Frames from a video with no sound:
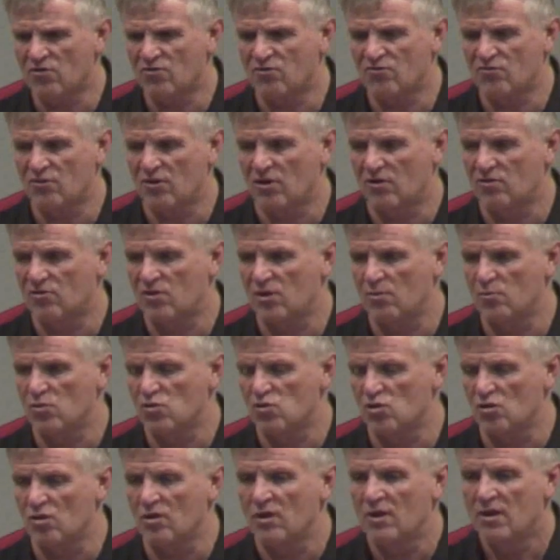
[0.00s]

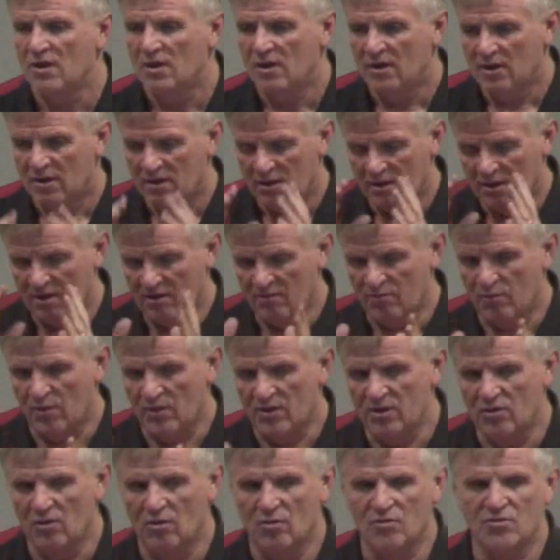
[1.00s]
extinguisher, everybody
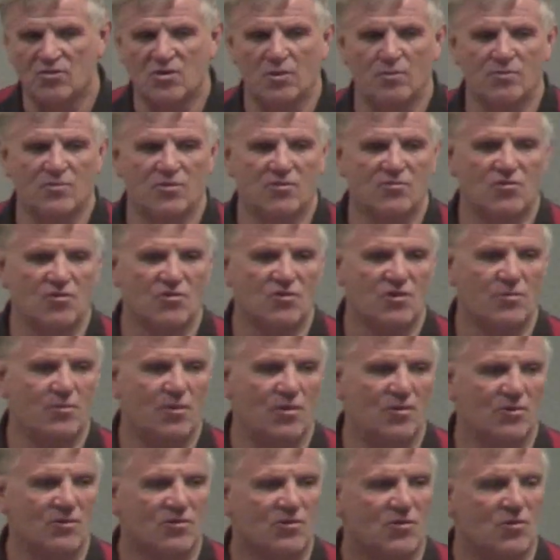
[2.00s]
knows, you just come
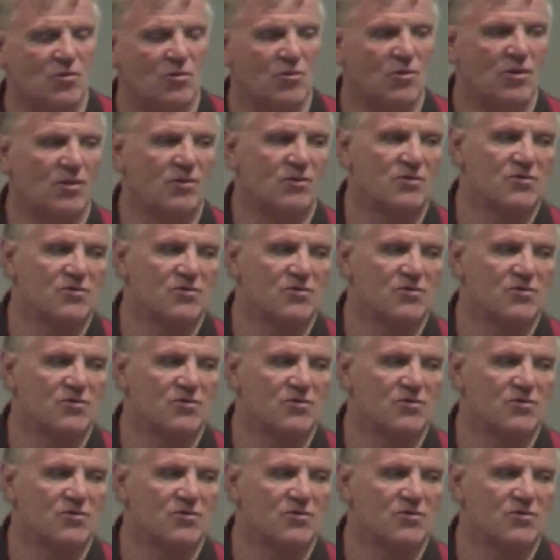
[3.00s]
out of school or you